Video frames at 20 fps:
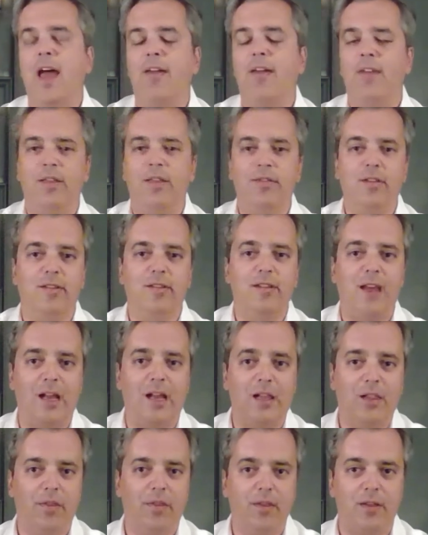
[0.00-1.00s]
And that's
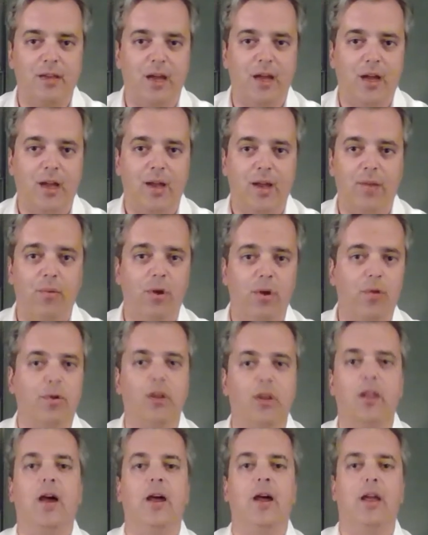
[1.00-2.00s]
exactly the time when
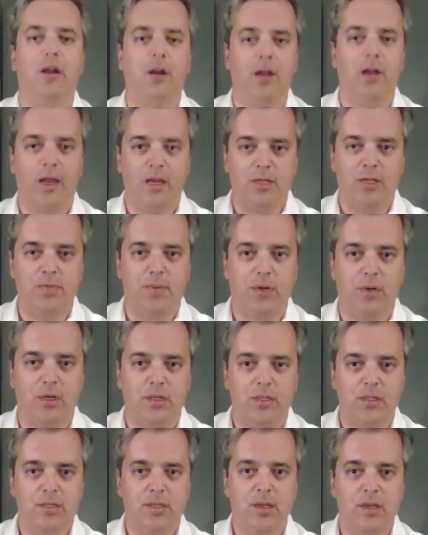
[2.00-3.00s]
relying on
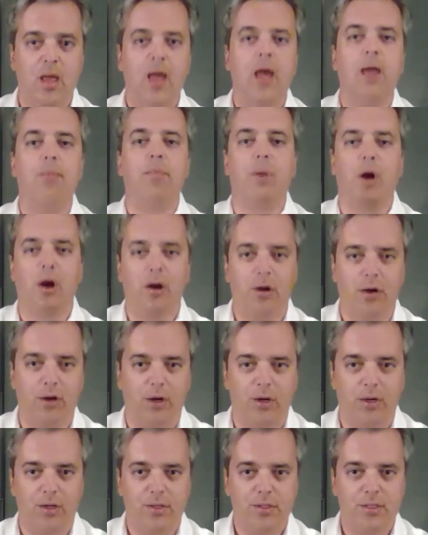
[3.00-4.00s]
experts and
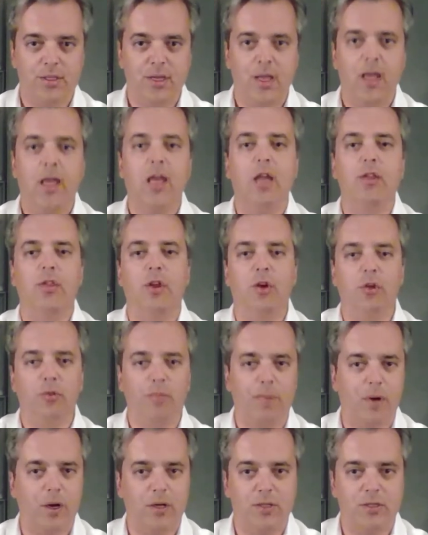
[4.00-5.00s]
partners in
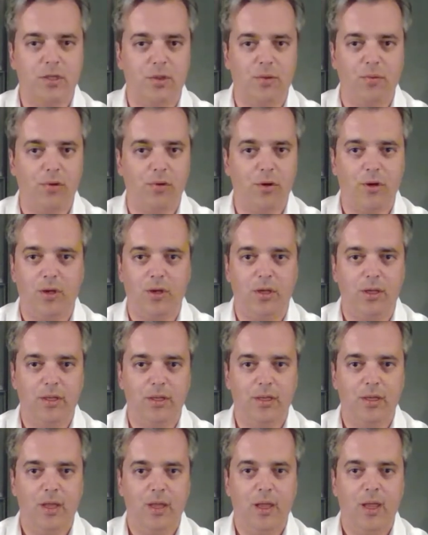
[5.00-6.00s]
those parts of the
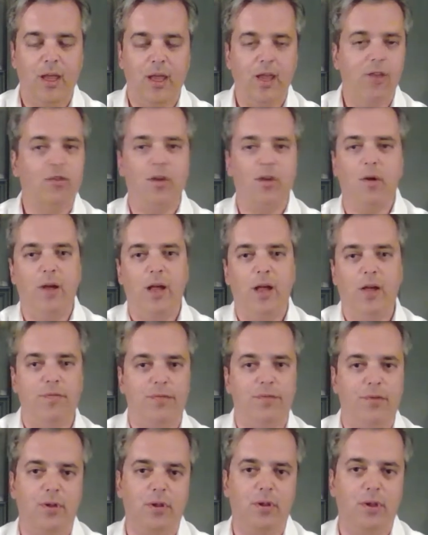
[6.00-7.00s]
world is so
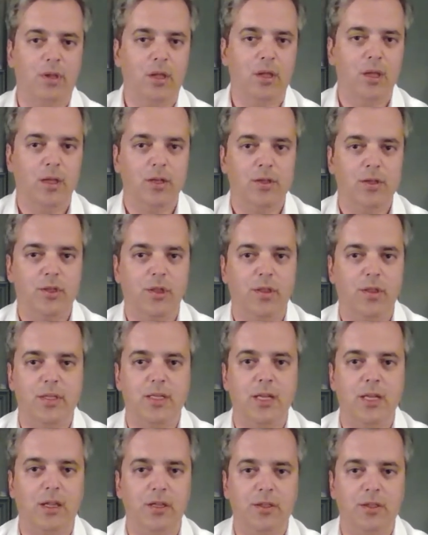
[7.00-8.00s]
helpful to
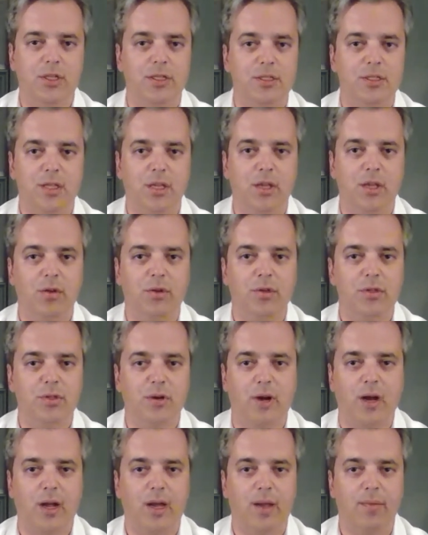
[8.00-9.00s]
the diligence that you
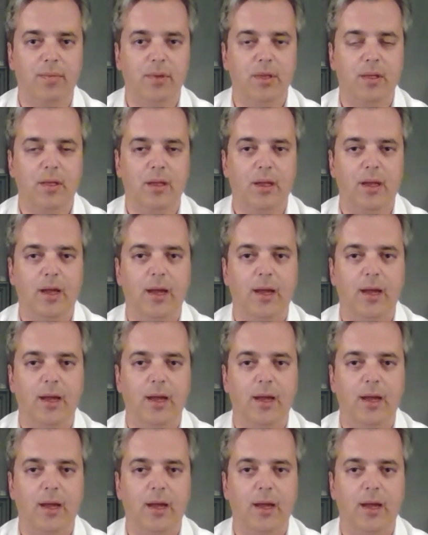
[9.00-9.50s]
described.